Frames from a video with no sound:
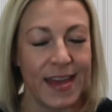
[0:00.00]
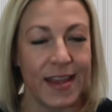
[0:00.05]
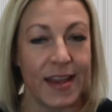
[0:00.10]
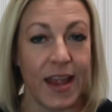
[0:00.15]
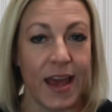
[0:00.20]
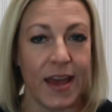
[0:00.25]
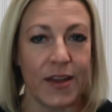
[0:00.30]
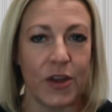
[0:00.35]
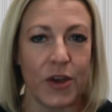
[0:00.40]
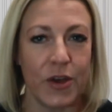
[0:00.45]

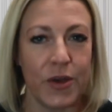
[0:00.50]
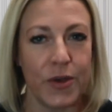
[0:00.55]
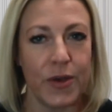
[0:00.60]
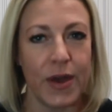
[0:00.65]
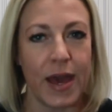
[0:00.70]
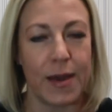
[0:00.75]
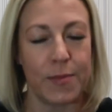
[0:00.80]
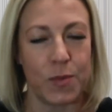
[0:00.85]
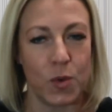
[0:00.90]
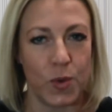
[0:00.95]
Now I
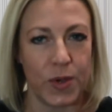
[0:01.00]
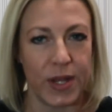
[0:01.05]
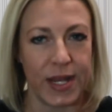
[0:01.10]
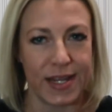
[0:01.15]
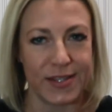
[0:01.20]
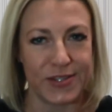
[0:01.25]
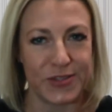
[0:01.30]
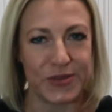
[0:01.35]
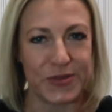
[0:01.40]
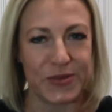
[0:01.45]
know I'm
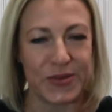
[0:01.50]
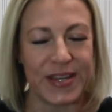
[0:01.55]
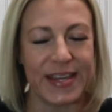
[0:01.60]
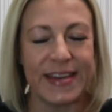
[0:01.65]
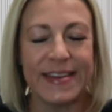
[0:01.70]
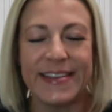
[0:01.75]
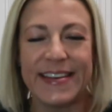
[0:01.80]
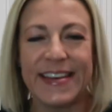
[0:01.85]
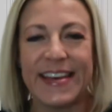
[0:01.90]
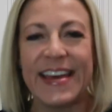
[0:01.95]
Organized
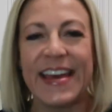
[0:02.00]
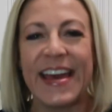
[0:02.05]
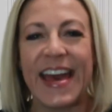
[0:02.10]
Joy,